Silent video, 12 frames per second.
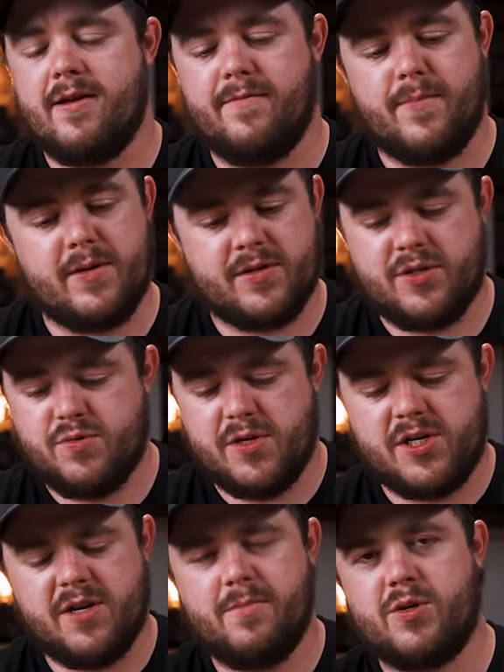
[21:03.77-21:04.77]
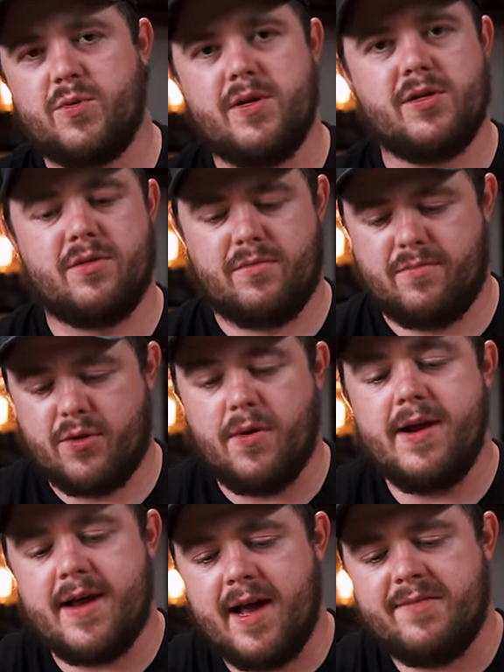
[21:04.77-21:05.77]
I've been switching between
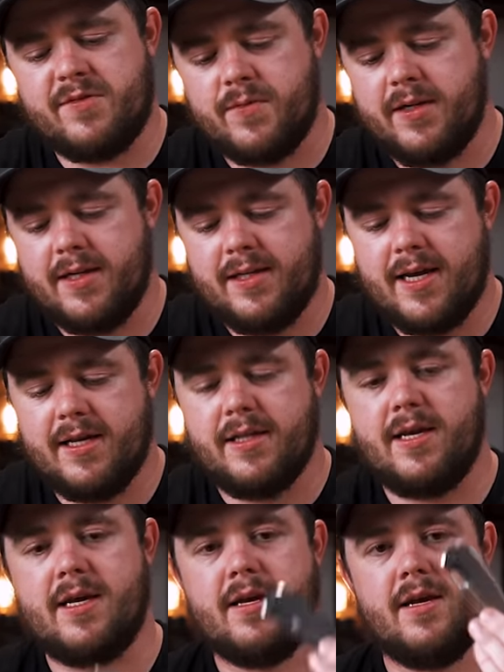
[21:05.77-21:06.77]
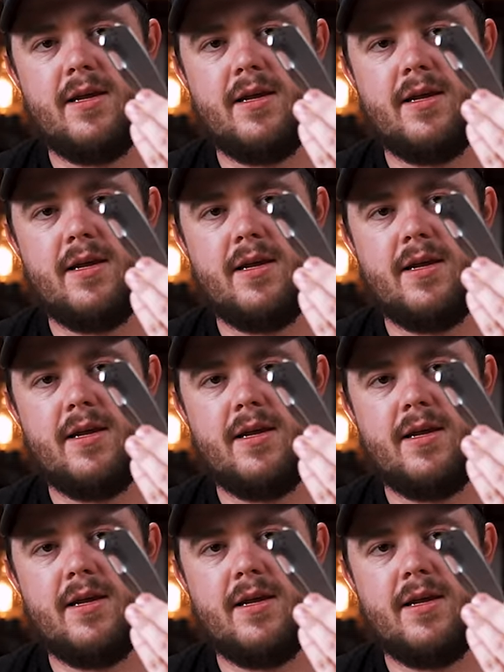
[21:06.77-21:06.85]
three knives really lately.